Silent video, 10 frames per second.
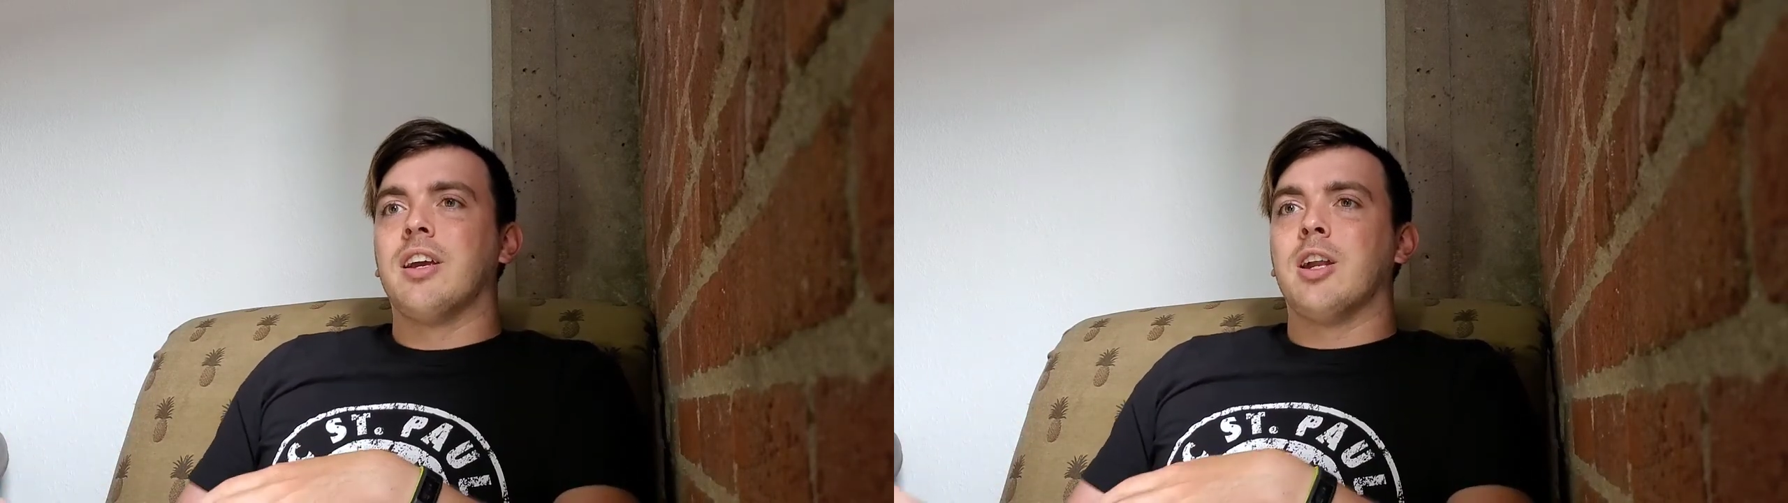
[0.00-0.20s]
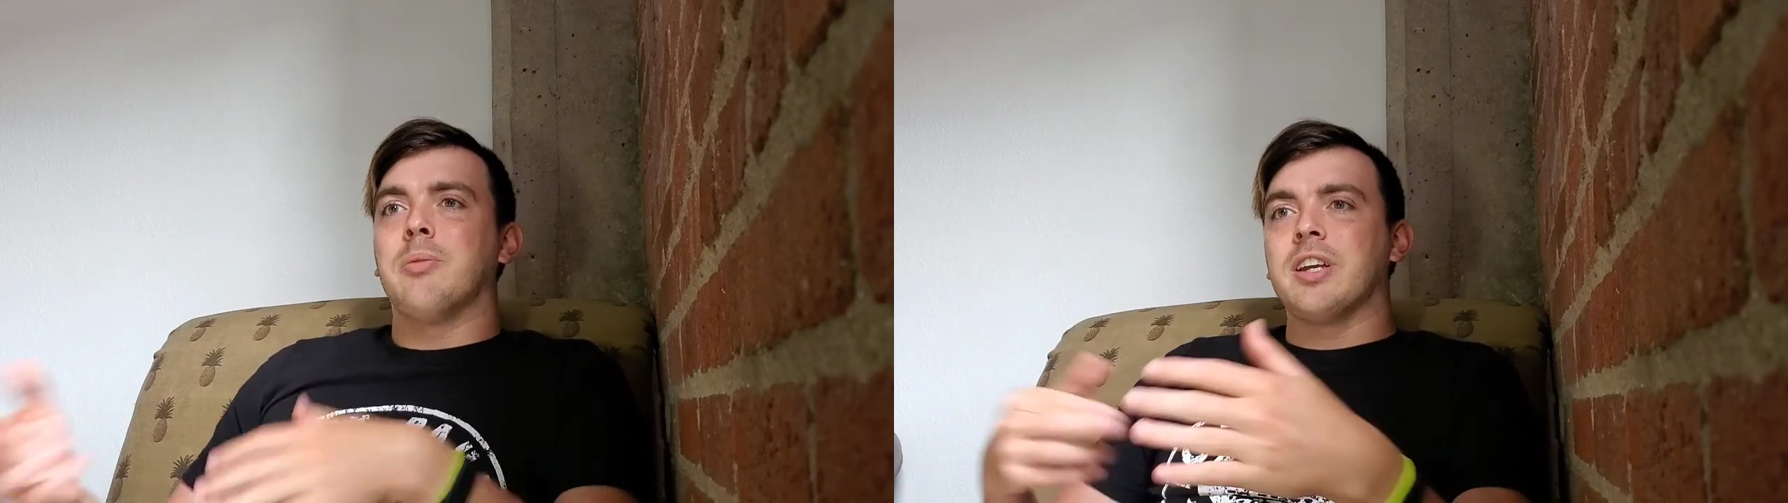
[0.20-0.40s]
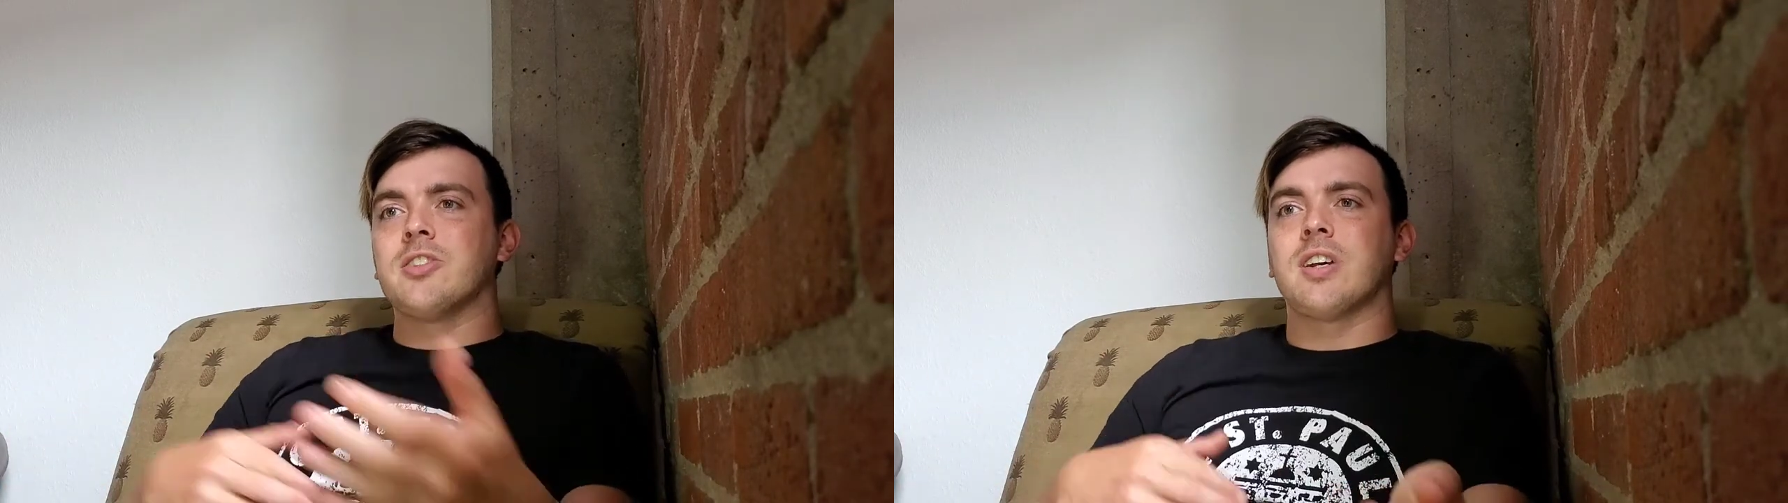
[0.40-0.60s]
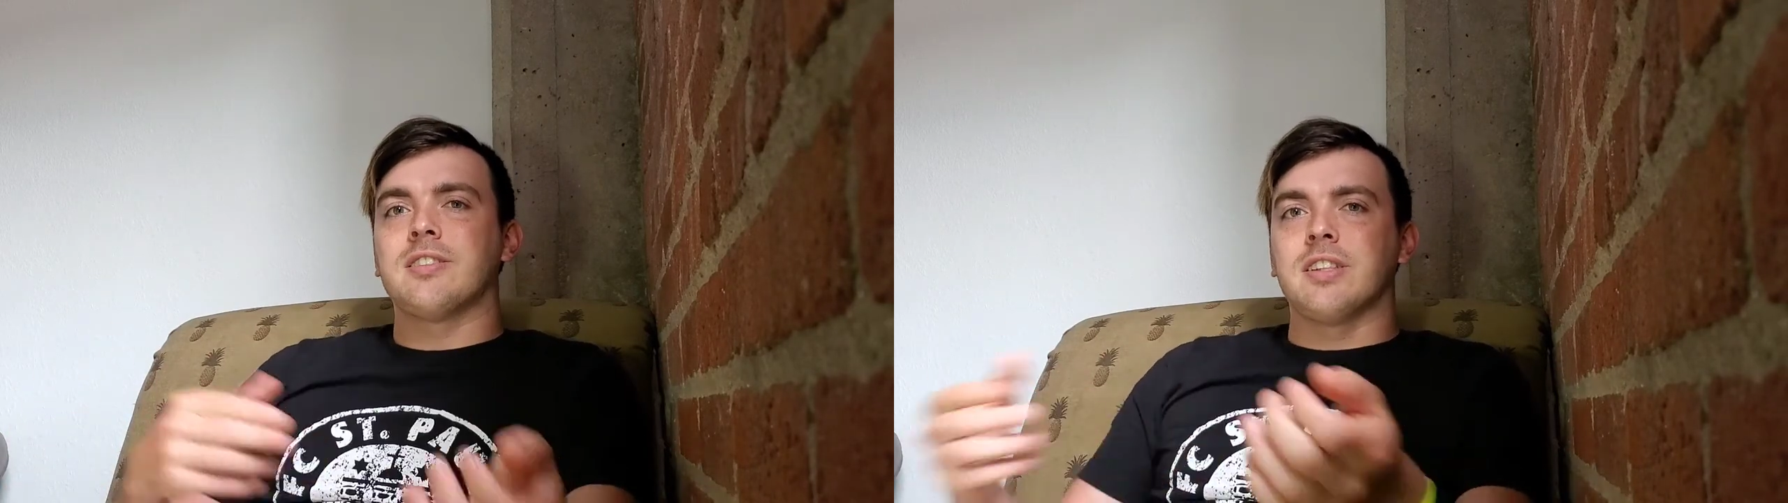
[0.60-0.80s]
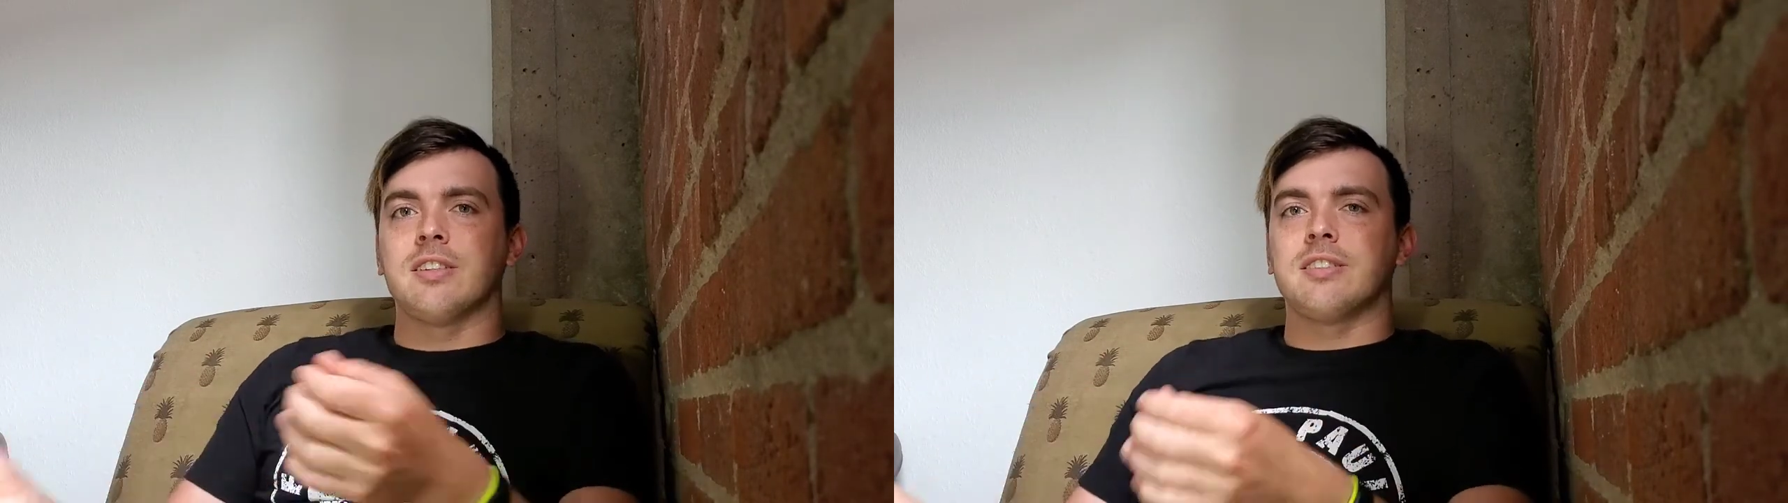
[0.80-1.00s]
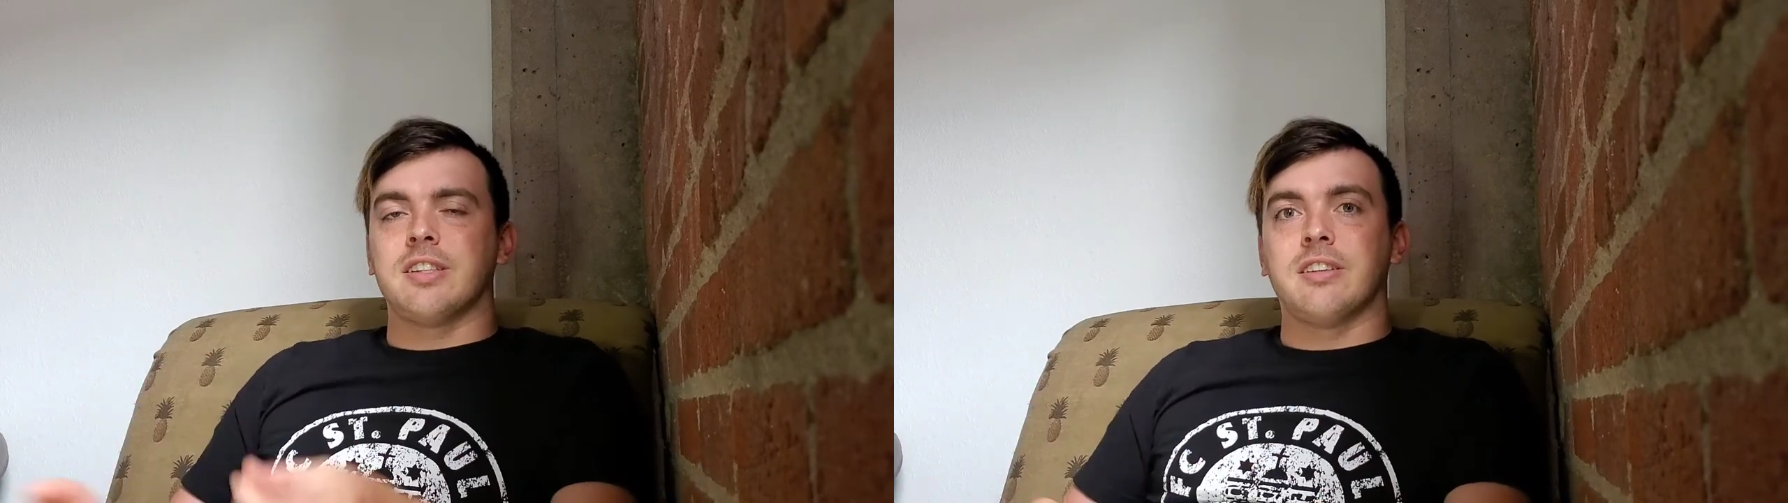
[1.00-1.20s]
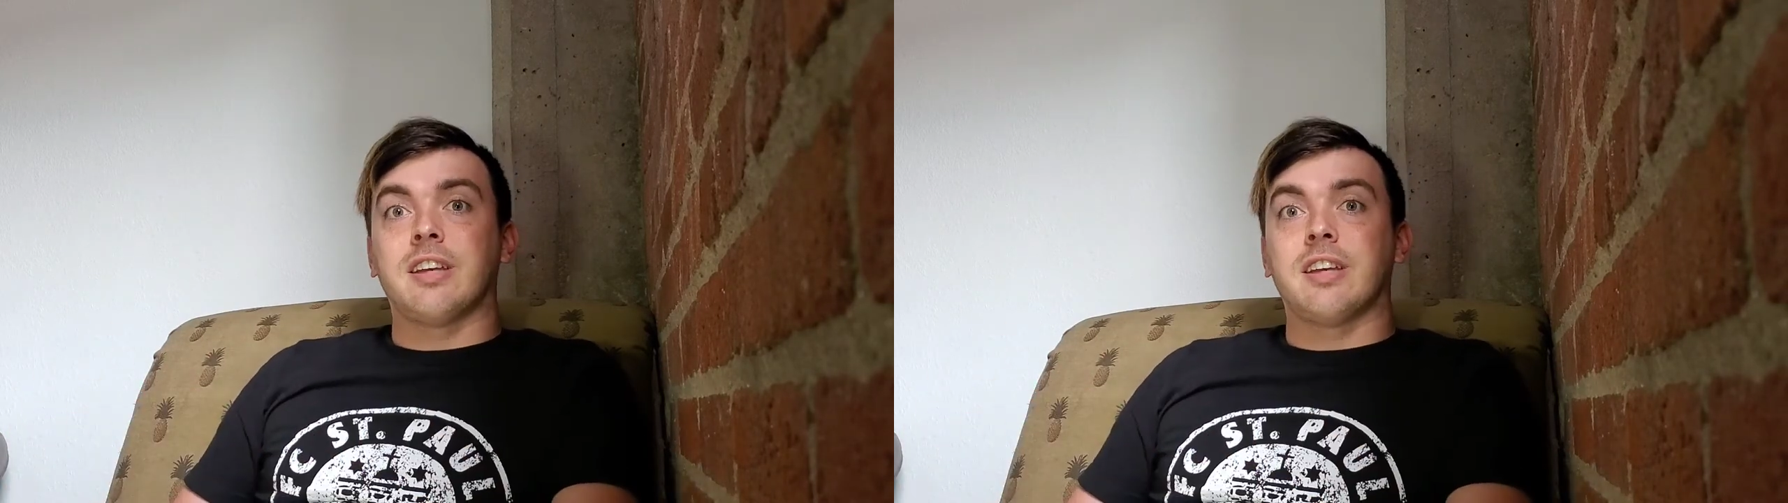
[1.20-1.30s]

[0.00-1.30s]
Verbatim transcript: it'll be interesting to see